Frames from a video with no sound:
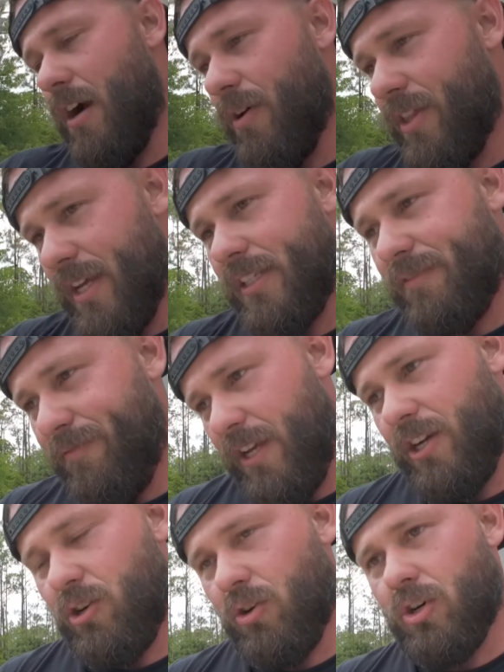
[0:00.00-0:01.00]
Now with this
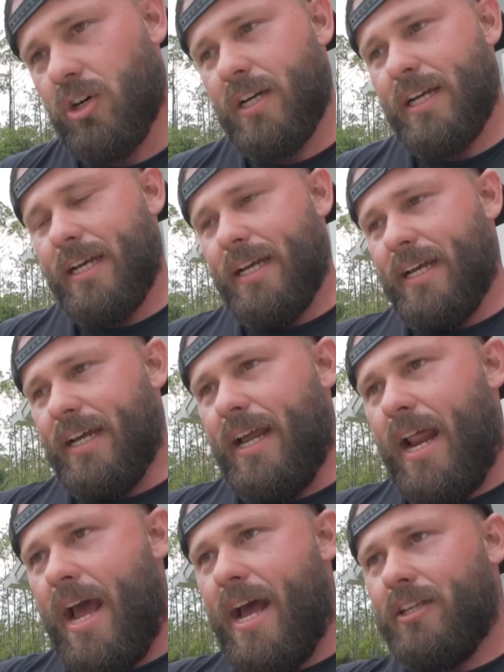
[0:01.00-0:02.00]
vehicle,
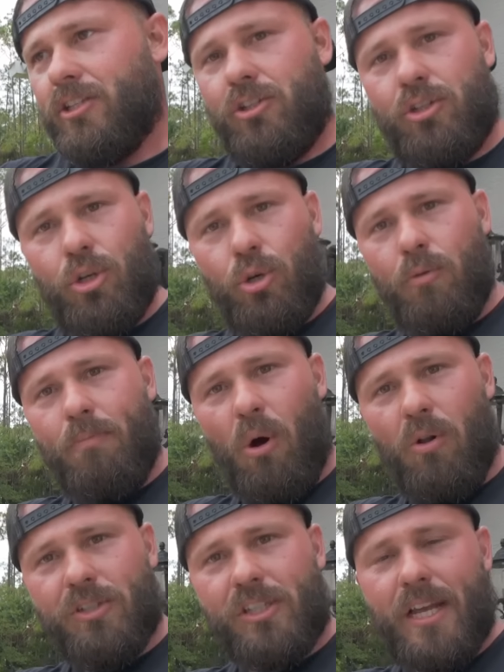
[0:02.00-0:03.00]
it has 2
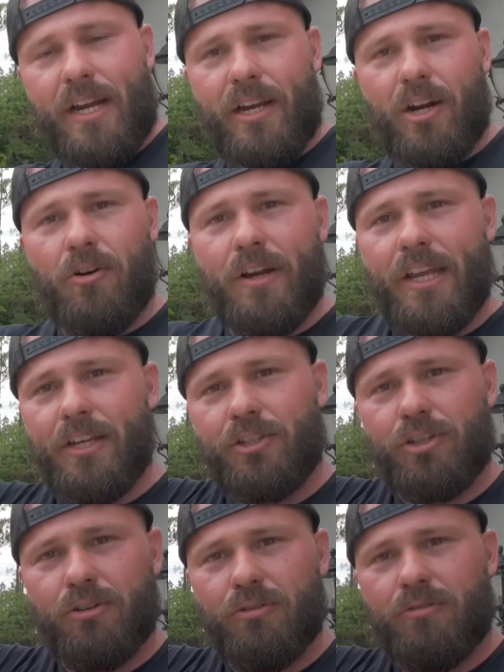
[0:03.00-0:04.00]
bolts that go
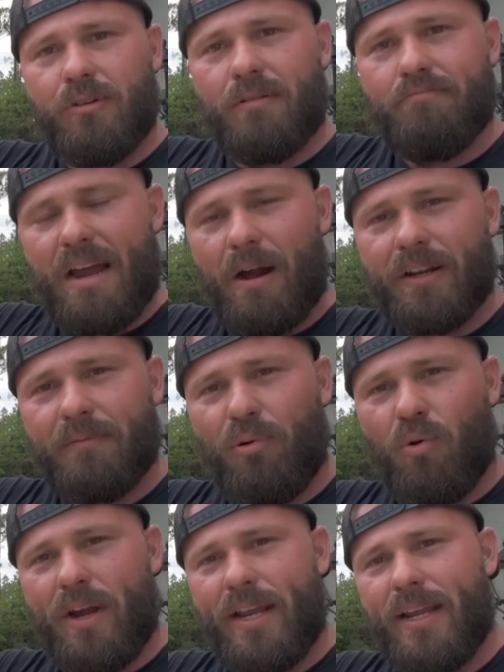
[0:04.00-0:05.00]
into a mounting
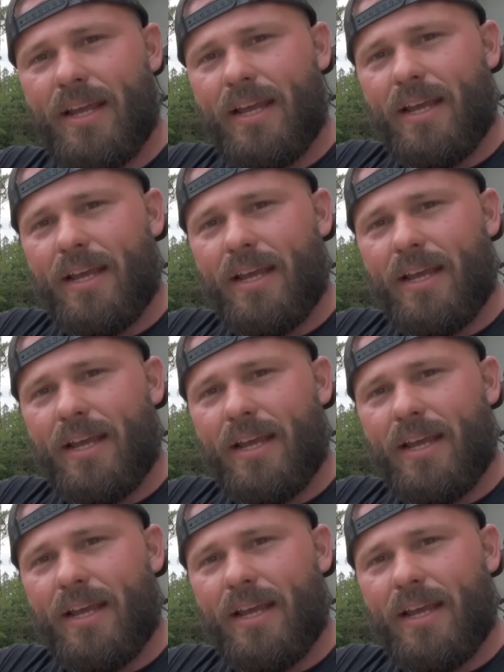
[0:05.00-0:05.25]
point,